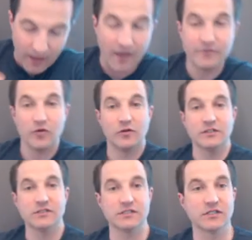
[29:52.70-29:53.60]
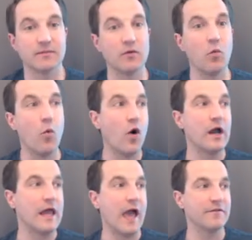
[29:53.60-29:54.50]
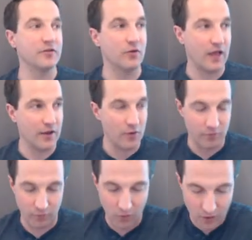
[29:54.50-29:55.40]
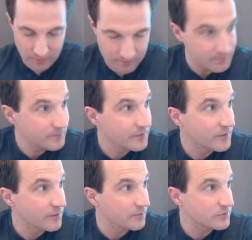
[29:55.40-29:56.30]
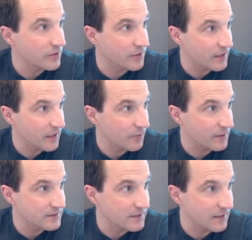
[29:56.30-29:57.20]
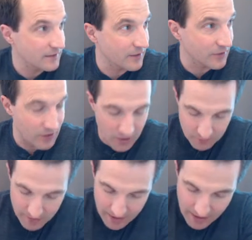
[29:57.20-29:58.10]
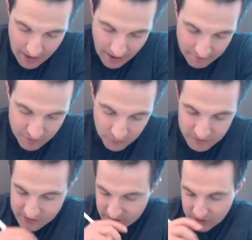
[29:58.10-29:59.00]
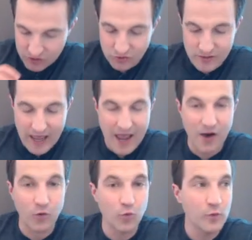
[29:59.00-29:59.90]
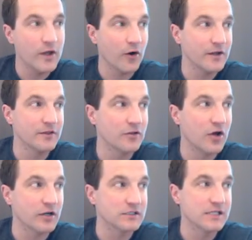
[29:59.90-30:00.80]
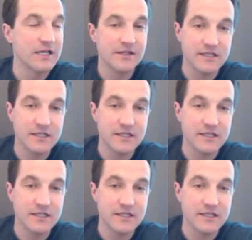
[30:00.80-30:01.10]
Alveolus is going to be 1 alveoli overall. Sorry, you can't quite see that. There you go. Alveolus. So now we are in the lungs.